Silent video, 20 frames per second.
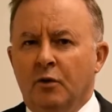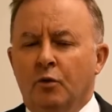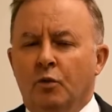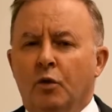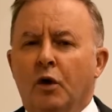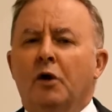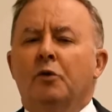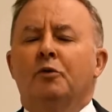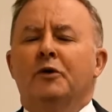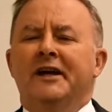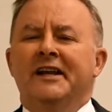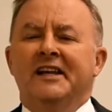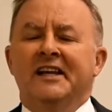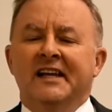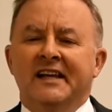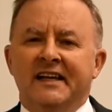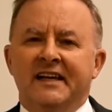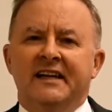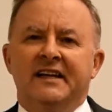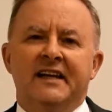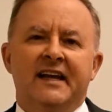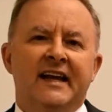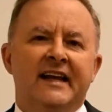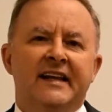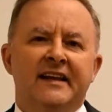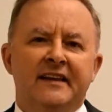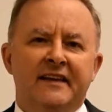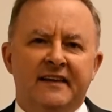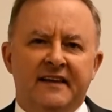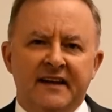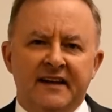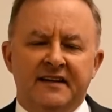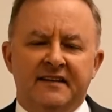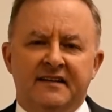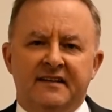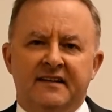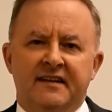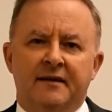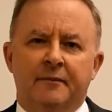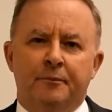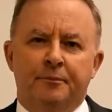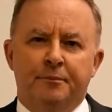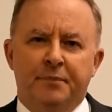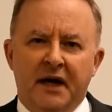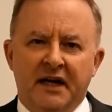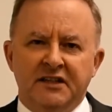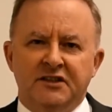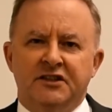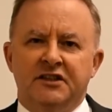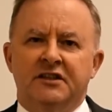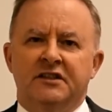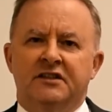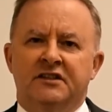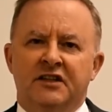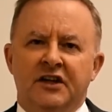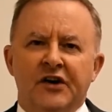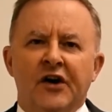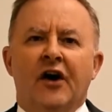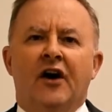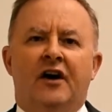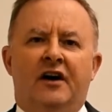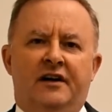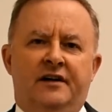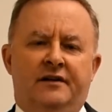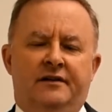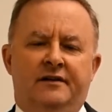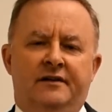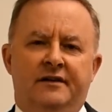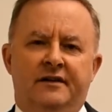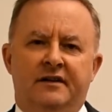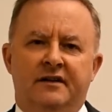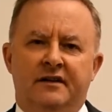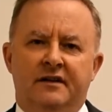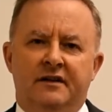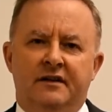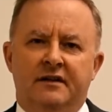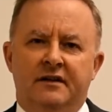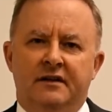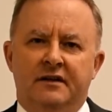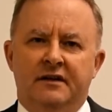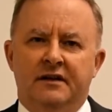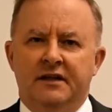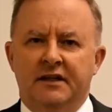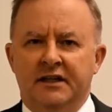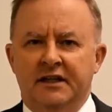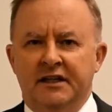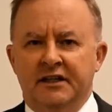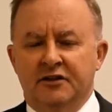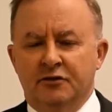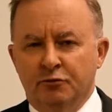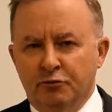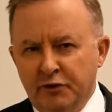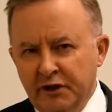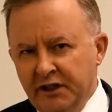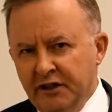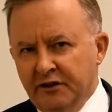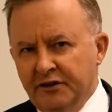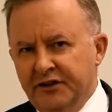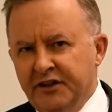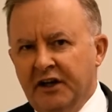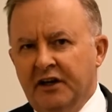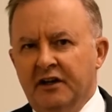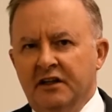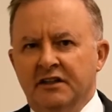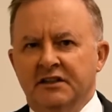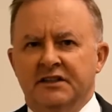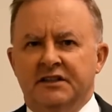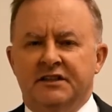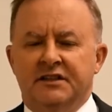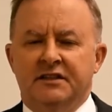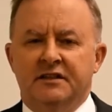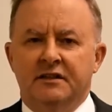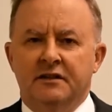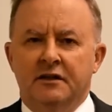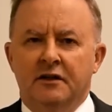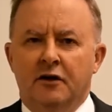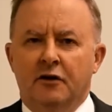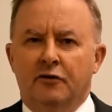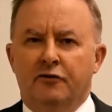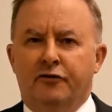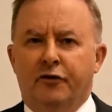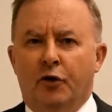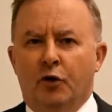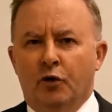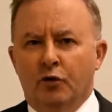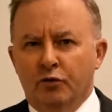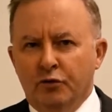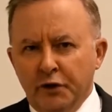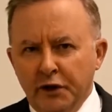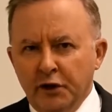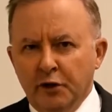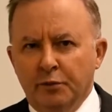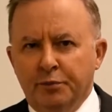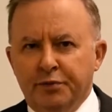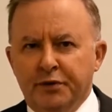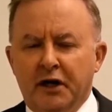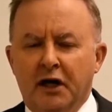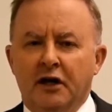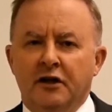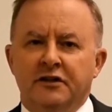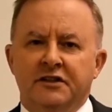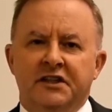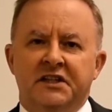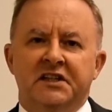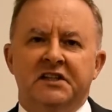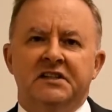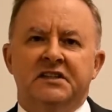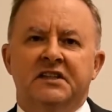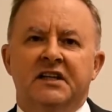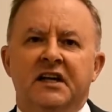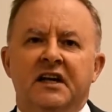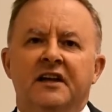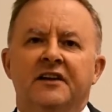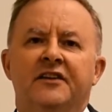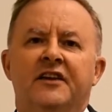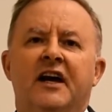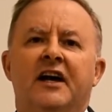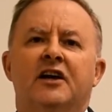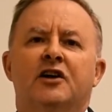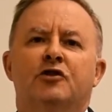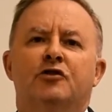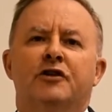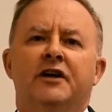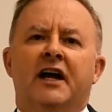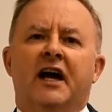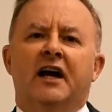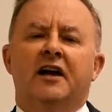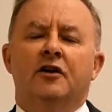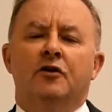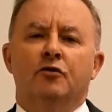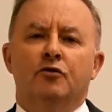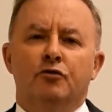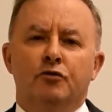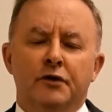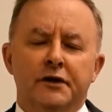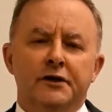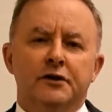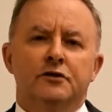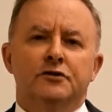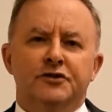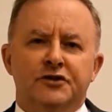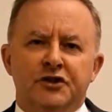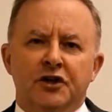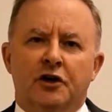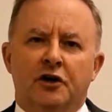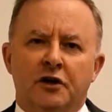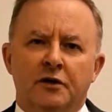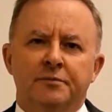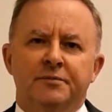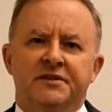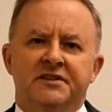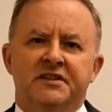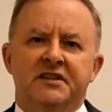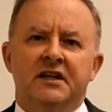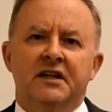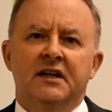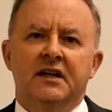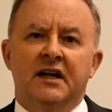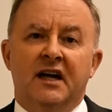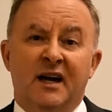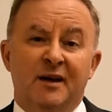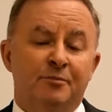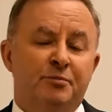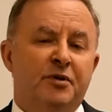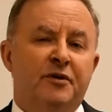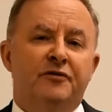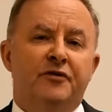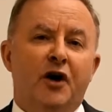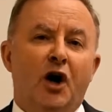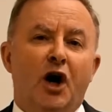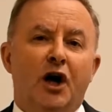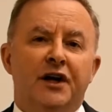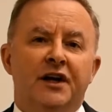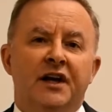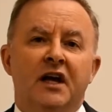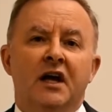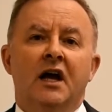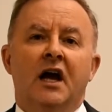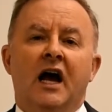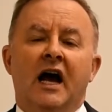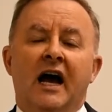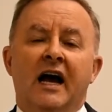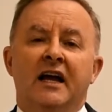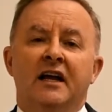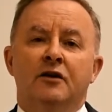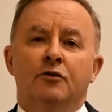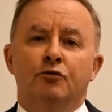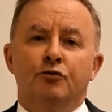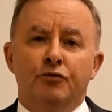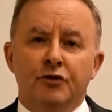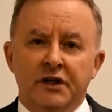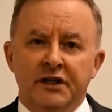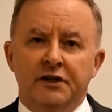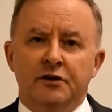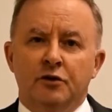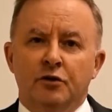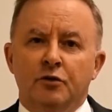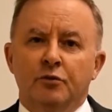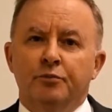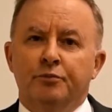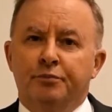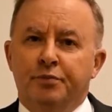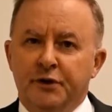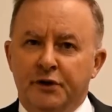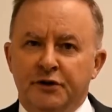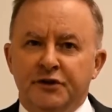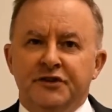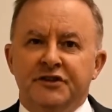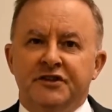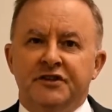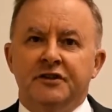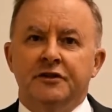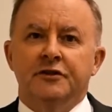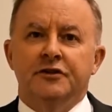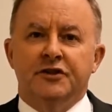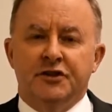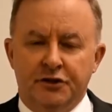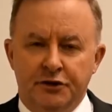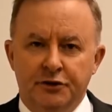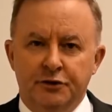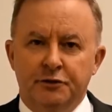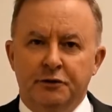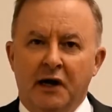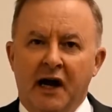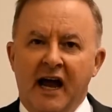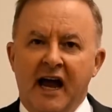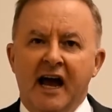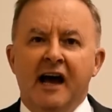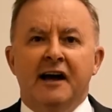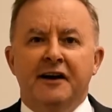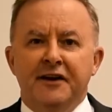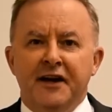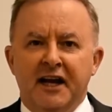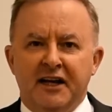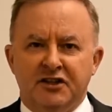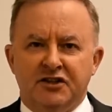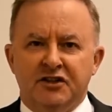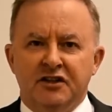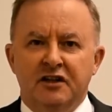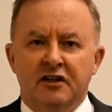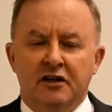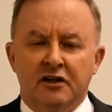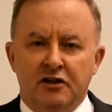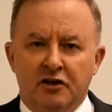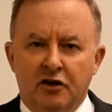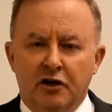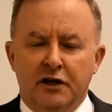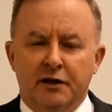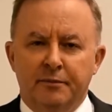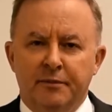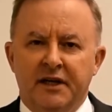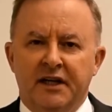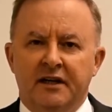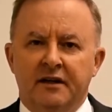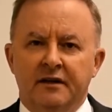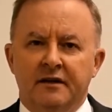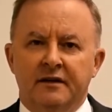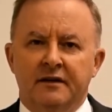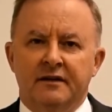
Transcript: What we need in this budget tonight is real dollars for real projects that create real jobs and provide a real boost to our national economy.